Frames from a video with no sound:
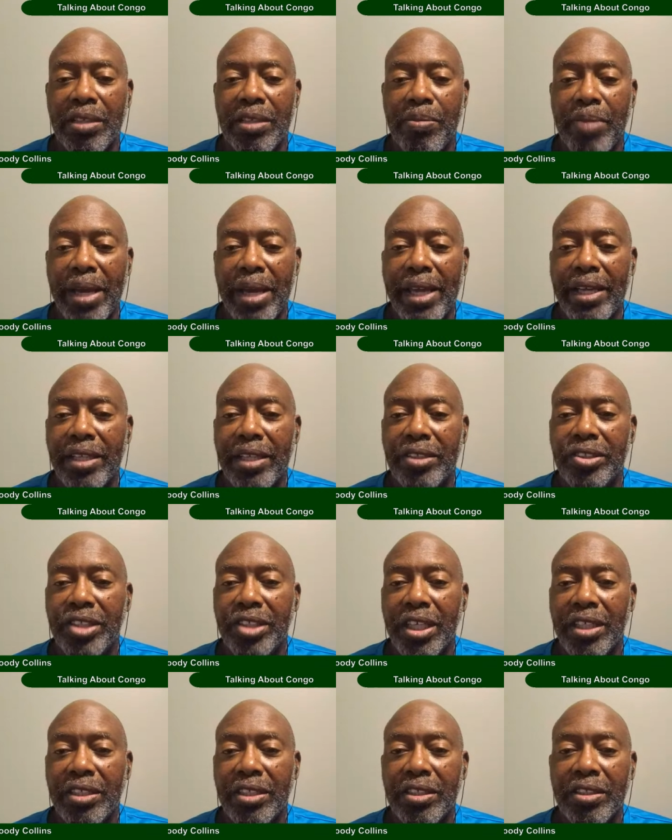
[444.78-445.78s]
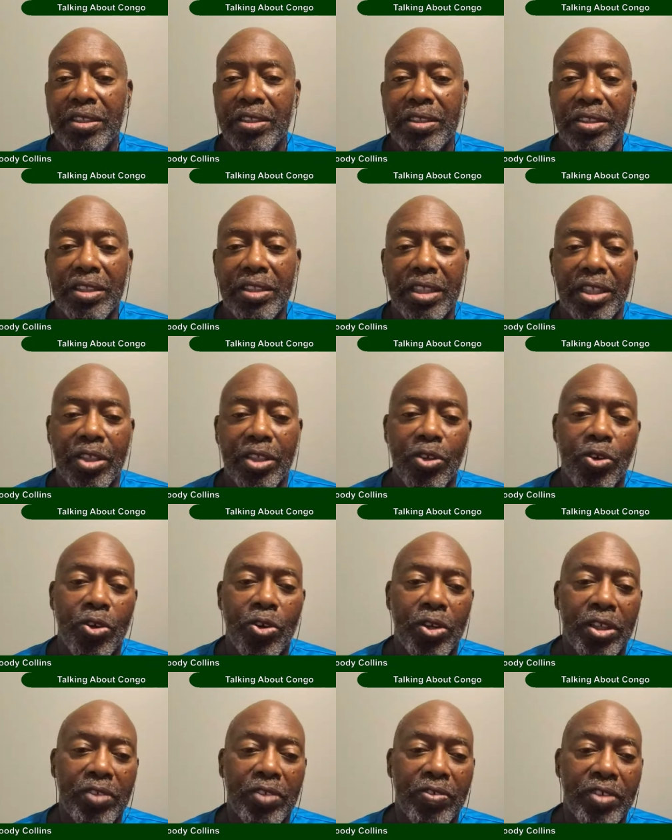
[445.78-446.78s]
mining sector in
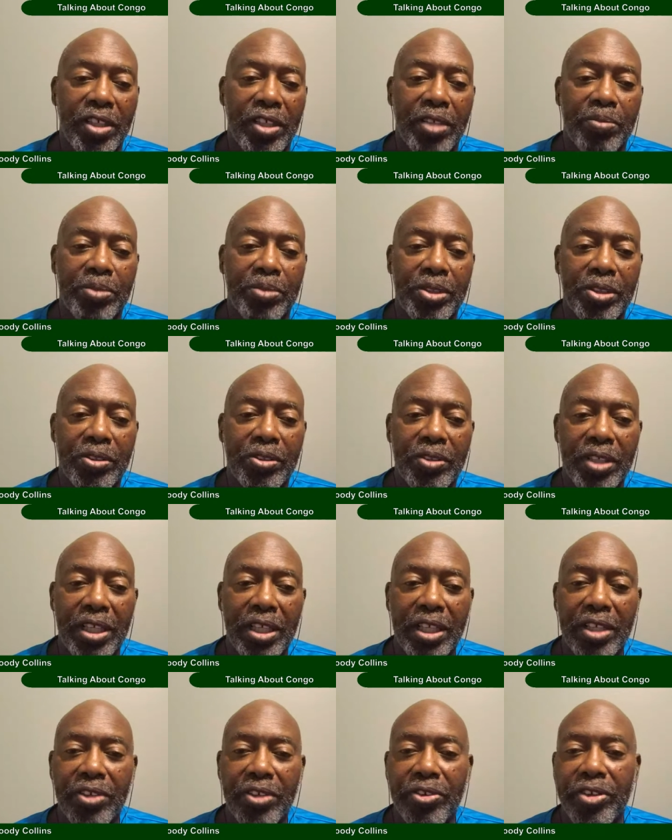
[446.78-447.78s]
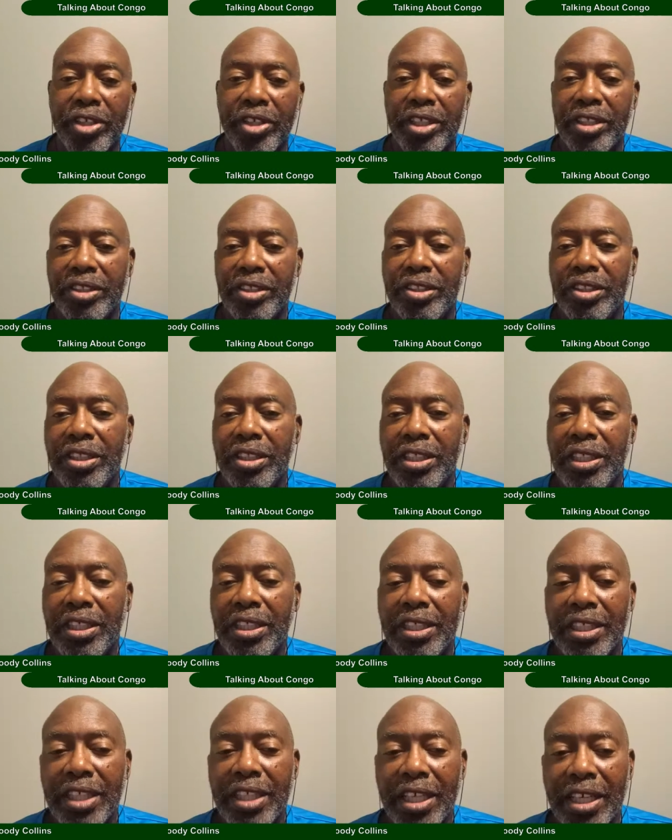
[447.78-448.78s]
order for them to increase
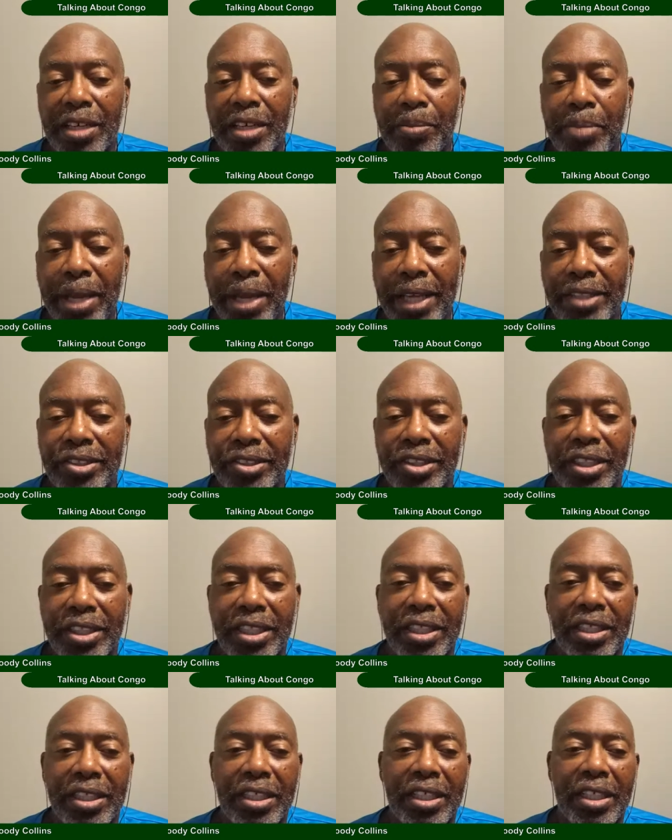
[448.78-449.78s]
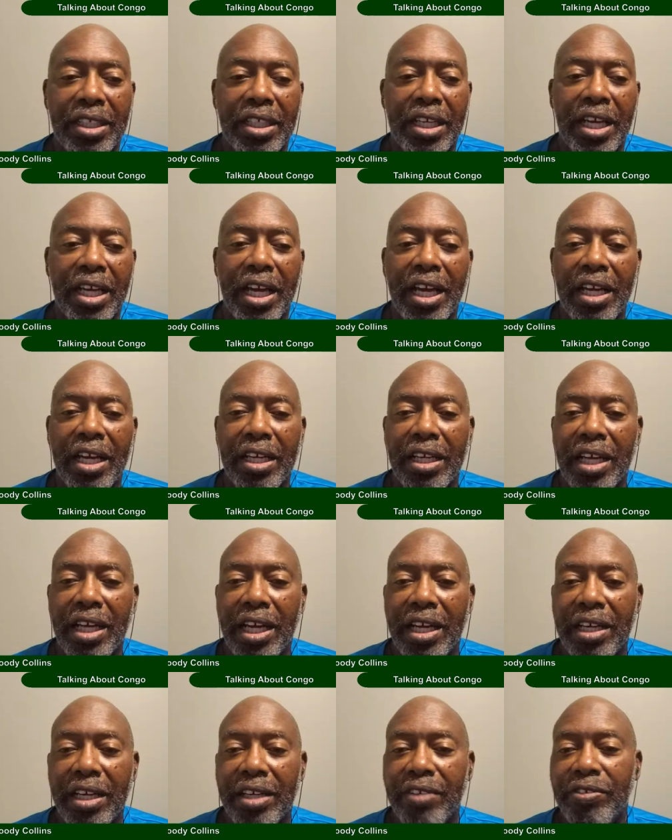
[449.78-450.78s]
their capacity.
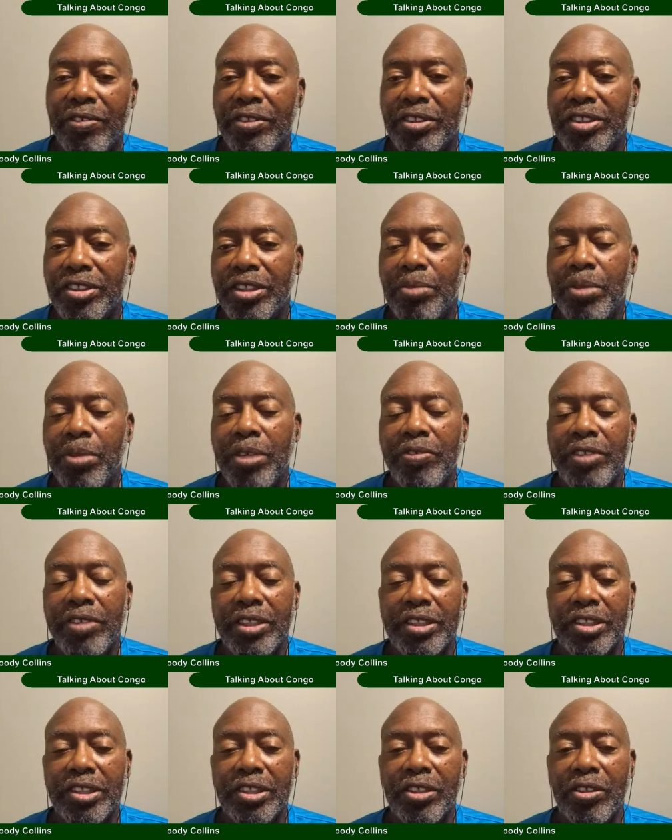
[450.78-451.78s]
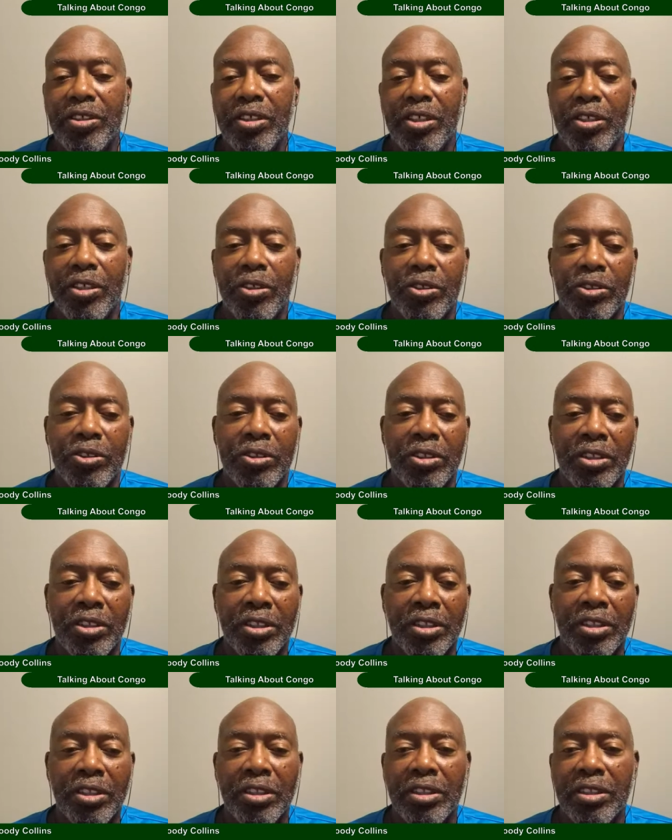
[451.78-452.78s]
However, some of it is going to go
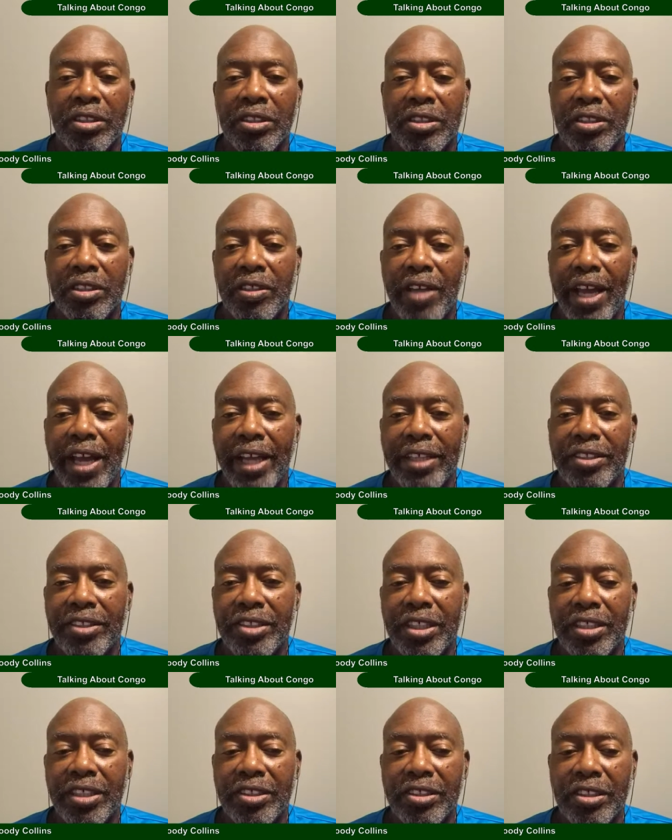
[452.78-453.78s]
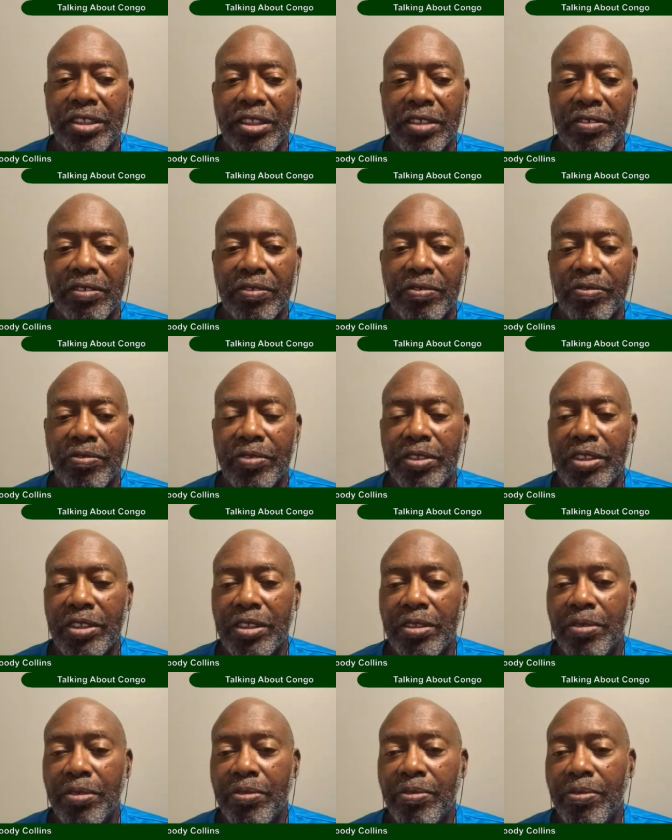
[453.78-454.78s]
to access to
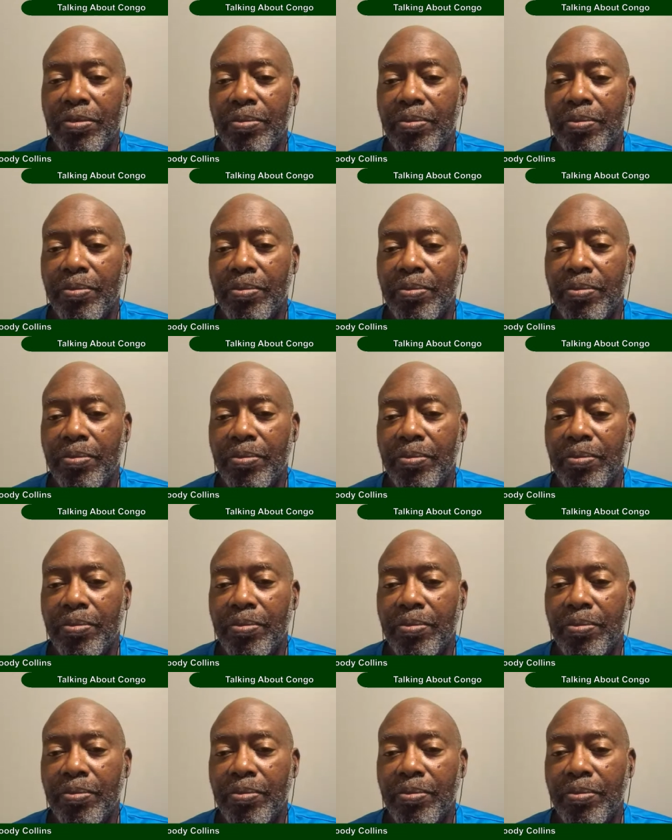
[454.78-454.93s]
the